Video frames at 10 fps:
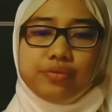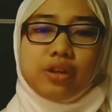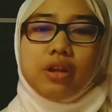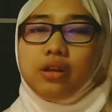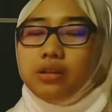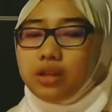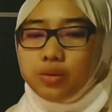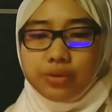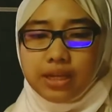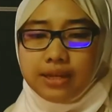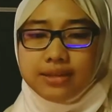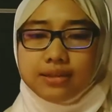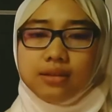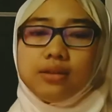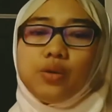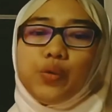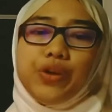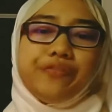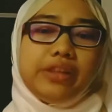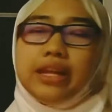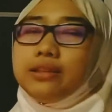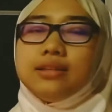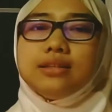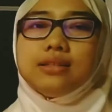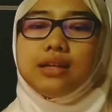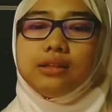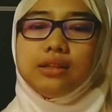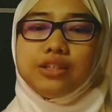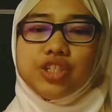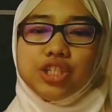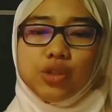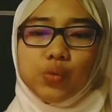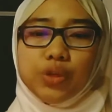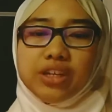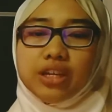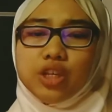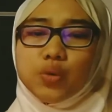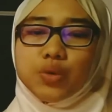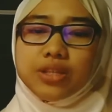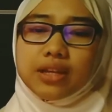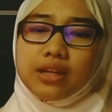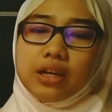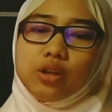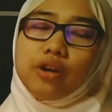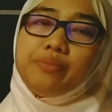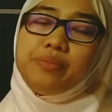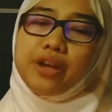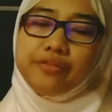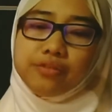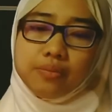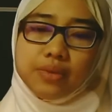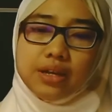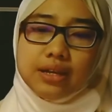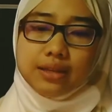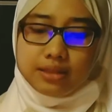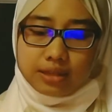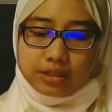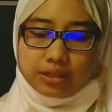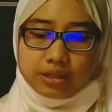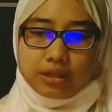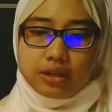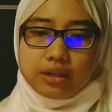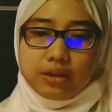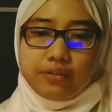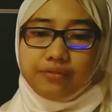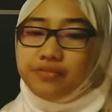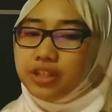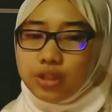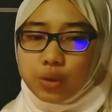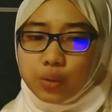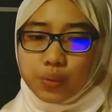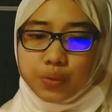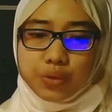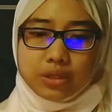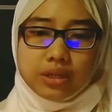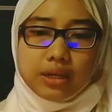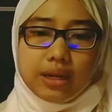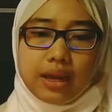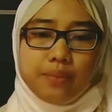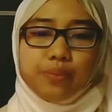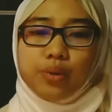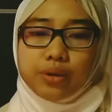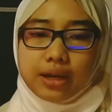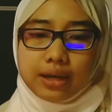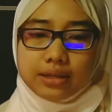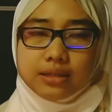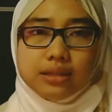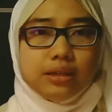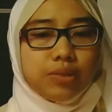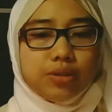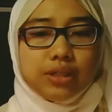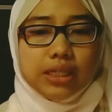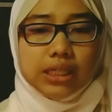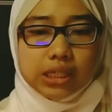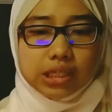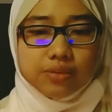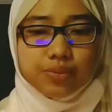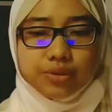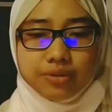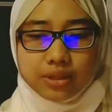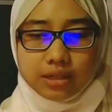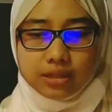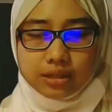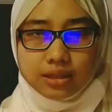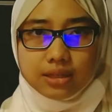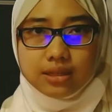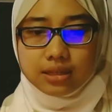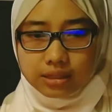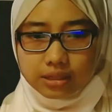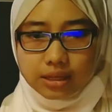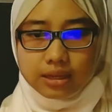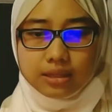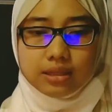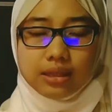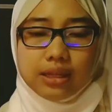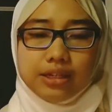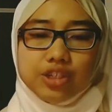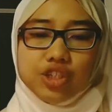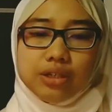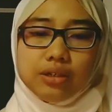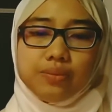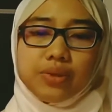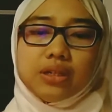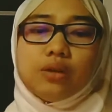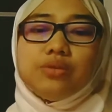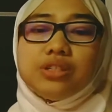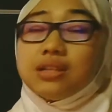Nowadays, with latest technology, we can use that kind of platform such videos and podcasts about English pronunciation, such as like the channel Pronunciations